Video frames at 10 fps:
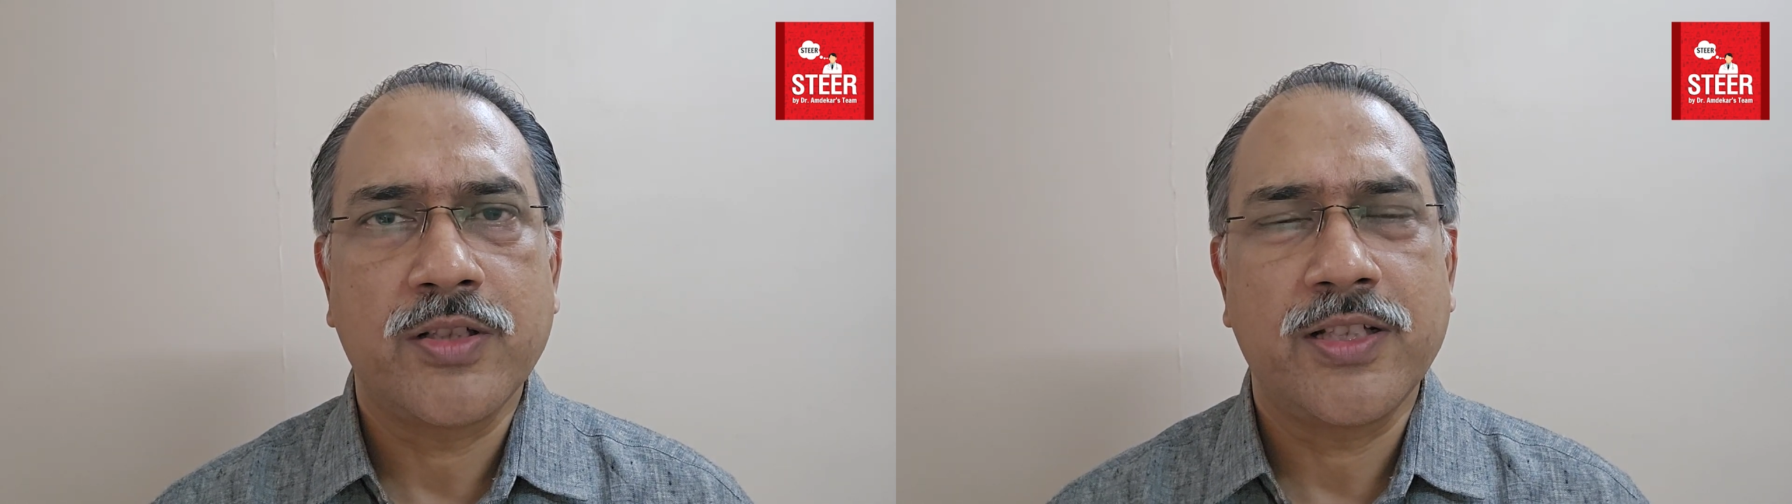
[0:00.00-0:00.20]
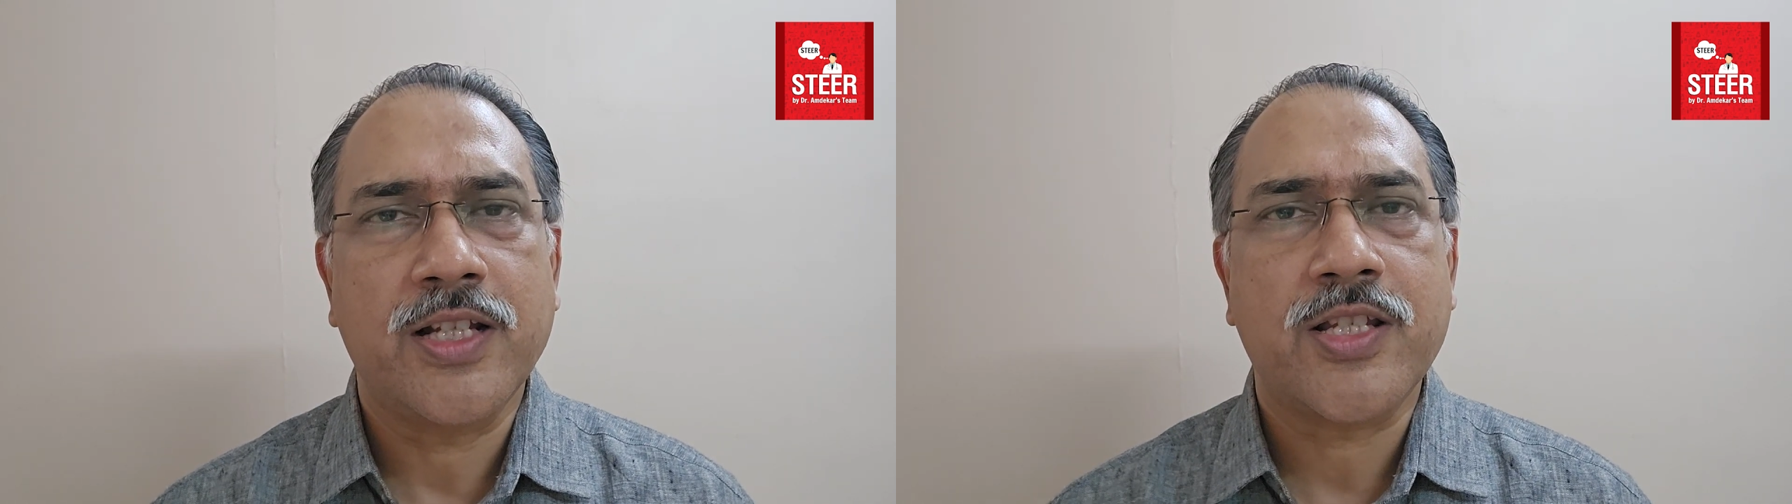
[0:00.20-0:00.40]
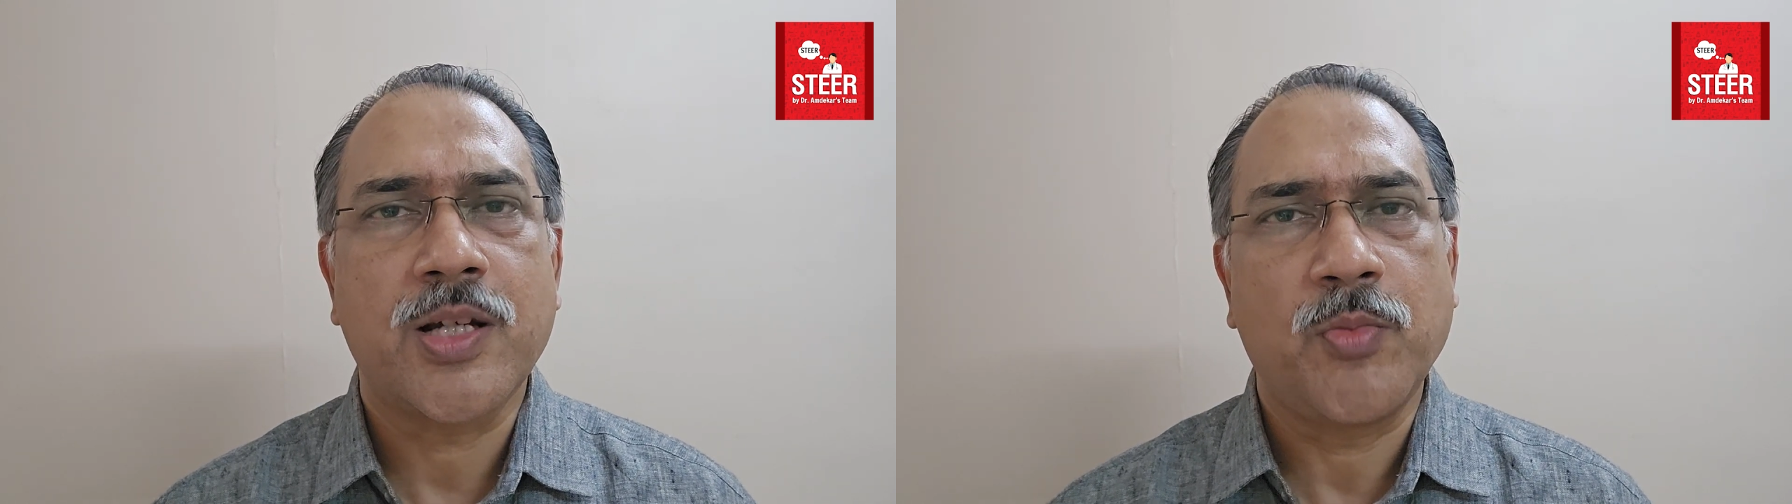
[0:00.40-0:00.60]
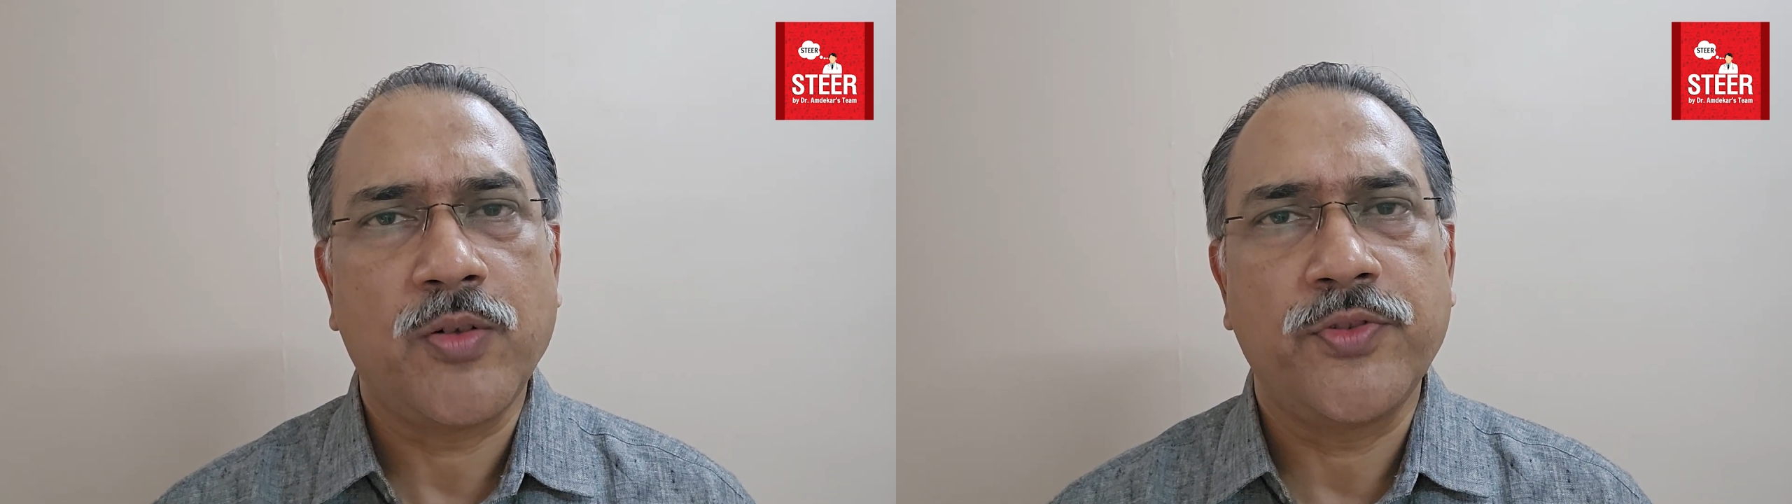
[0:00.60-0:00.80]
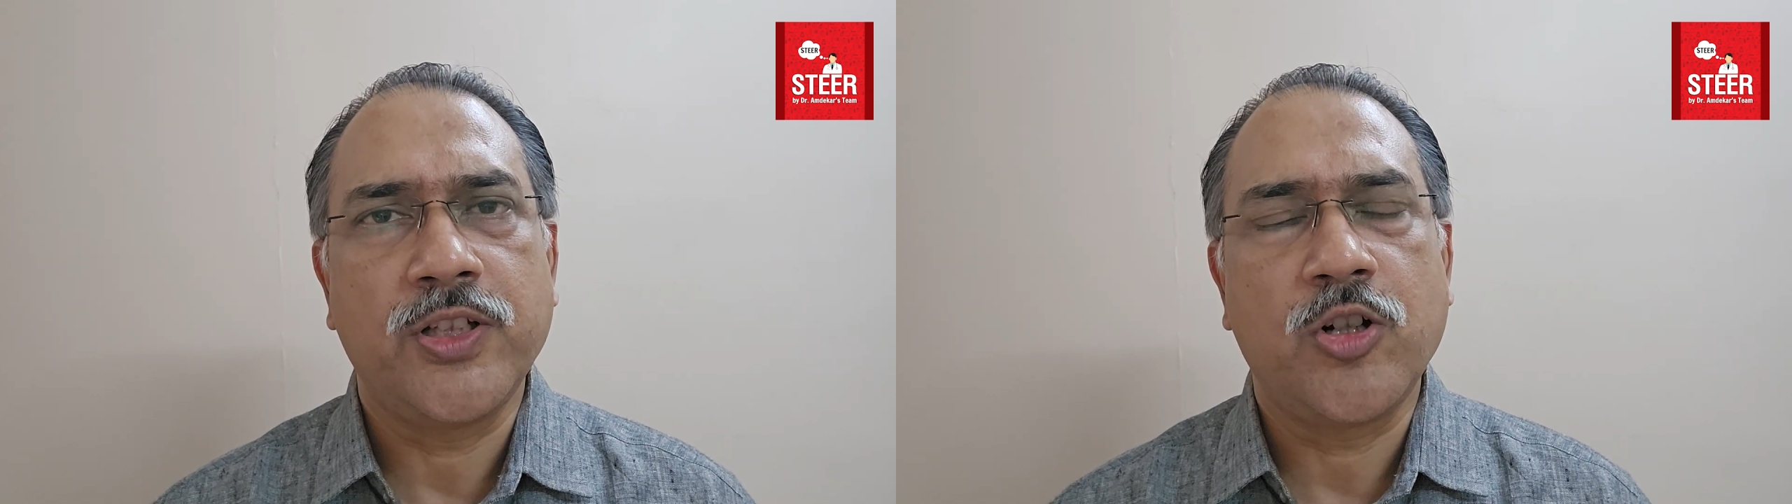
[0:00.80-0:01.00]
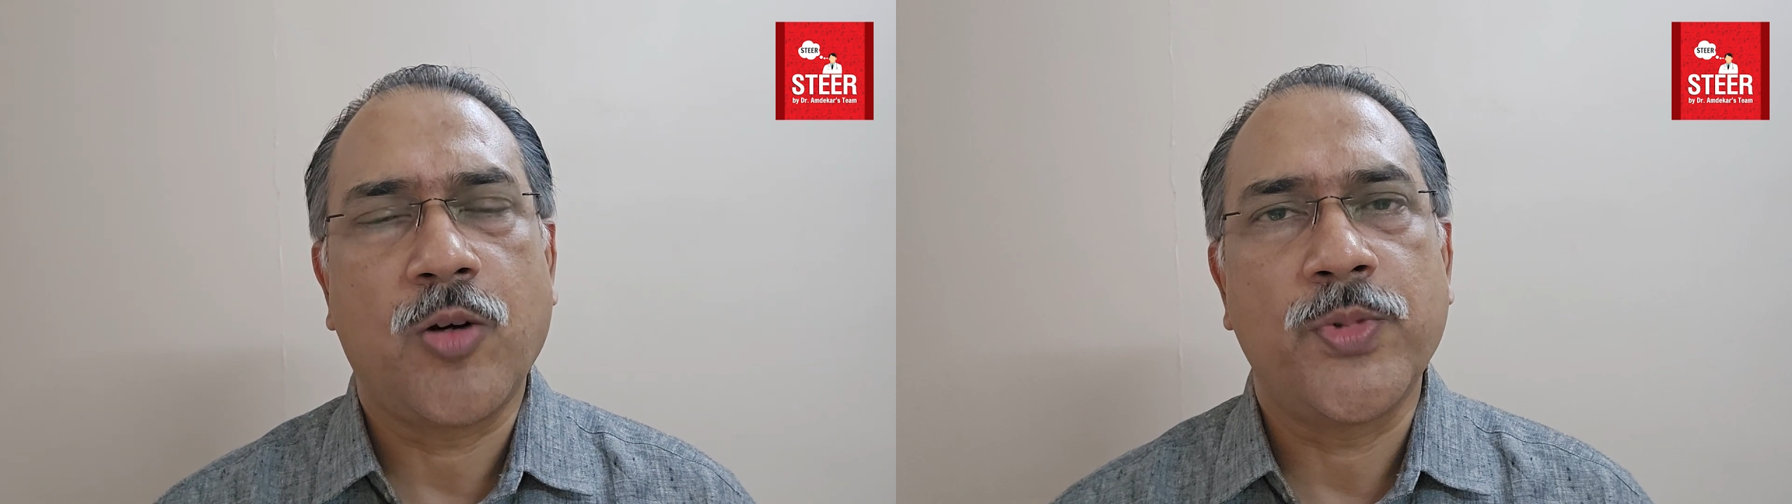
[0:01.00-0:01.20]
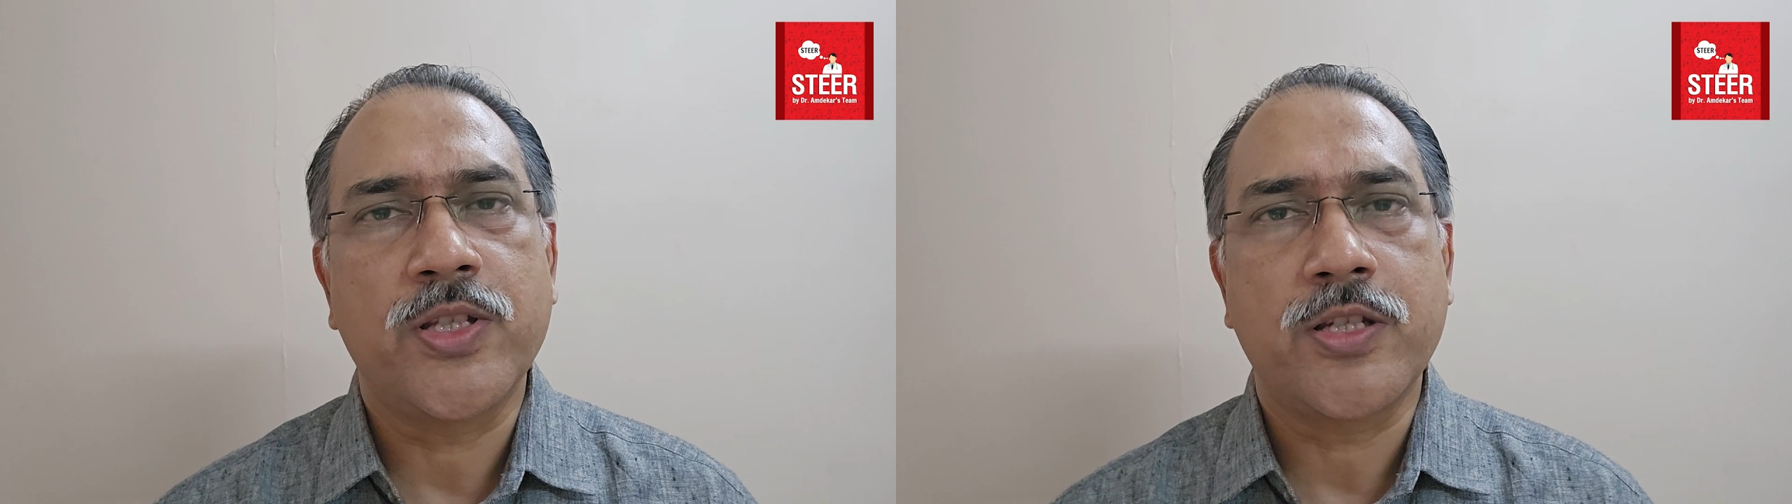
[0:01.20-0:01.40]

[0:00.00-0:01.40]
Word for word: These are some of the common